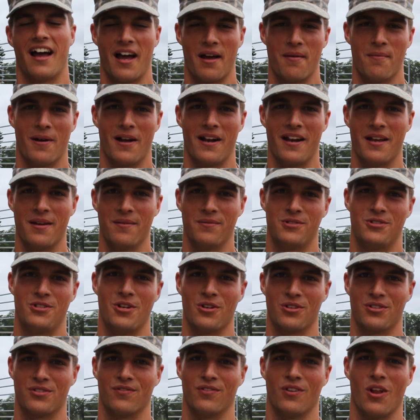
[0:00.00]
Hi, my name
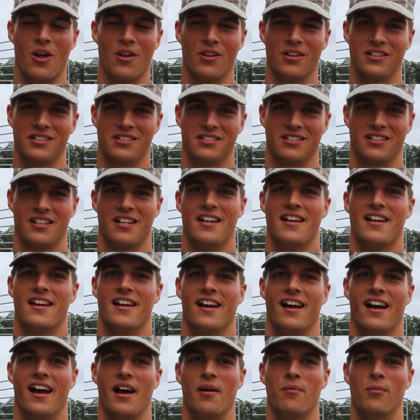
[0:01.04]
is Joseph Lawless.
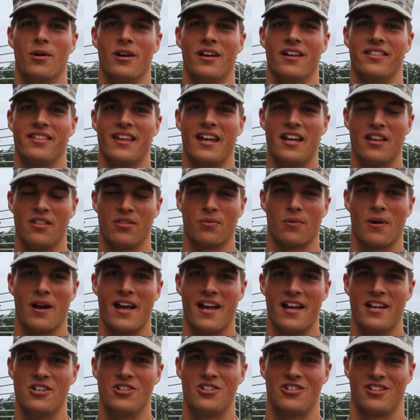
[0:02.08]
I'm with 8th
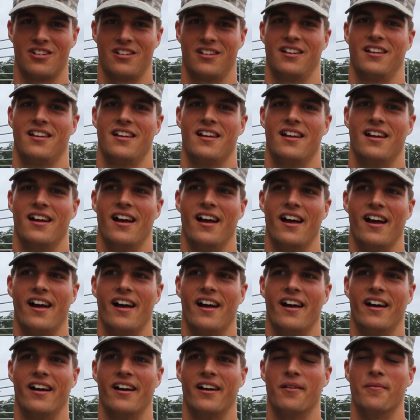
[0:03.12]
Reg
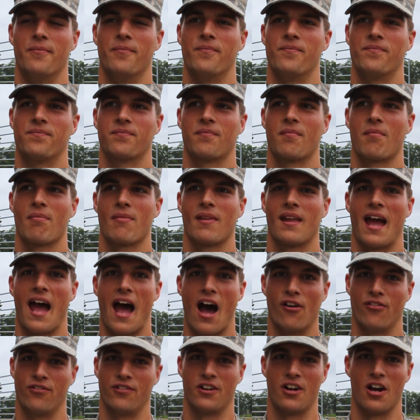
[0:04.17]

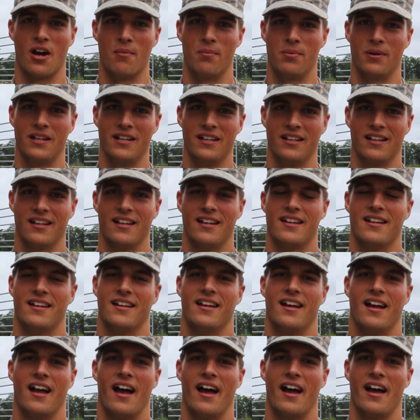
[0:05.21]
Alpha Company.
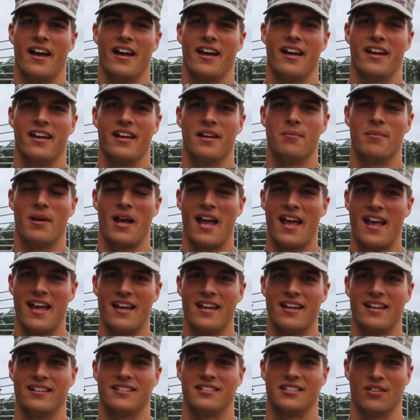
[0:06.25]
I'm
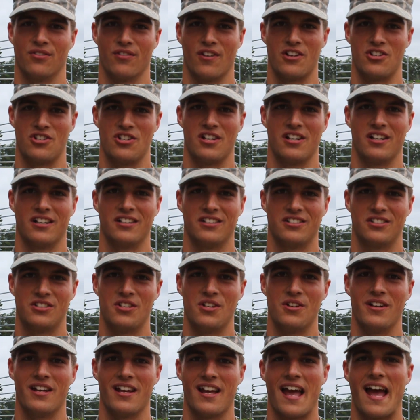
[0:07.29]
a civil engineering
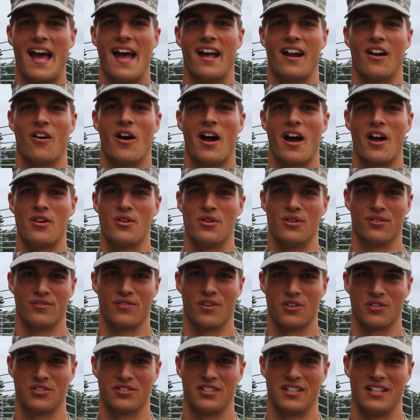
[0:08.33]
student at Ohio
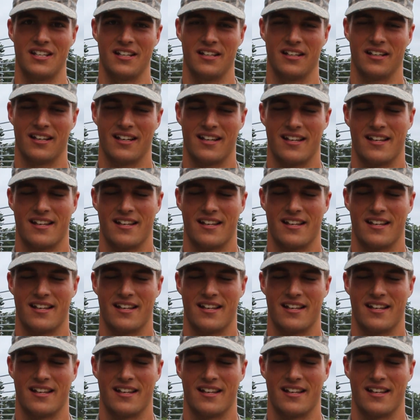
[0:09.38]
University.